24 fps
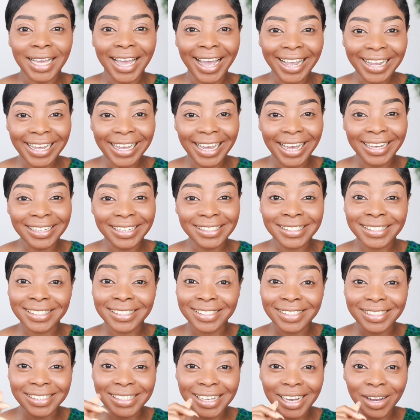guys, so
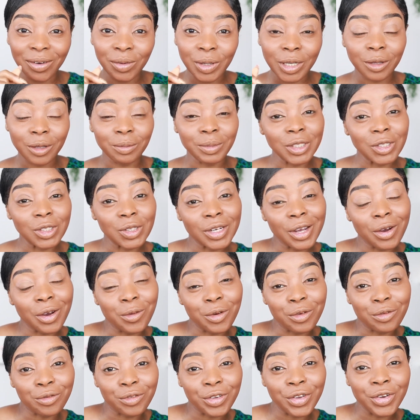today we're going to be doing a
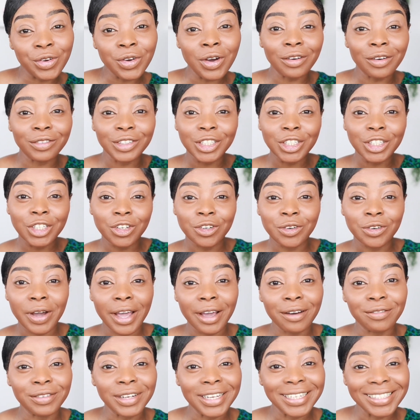review of the new
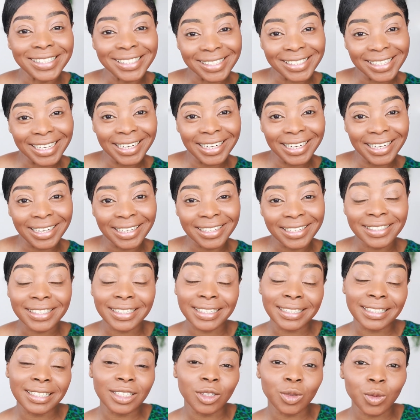e.l.f. concealer. So
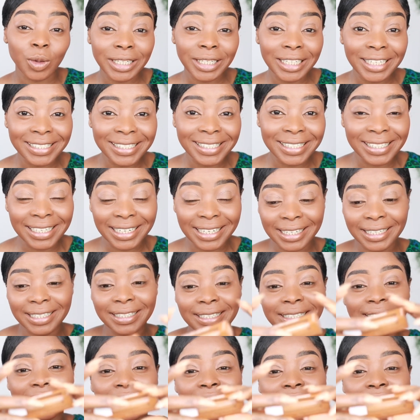this is what the concealer looks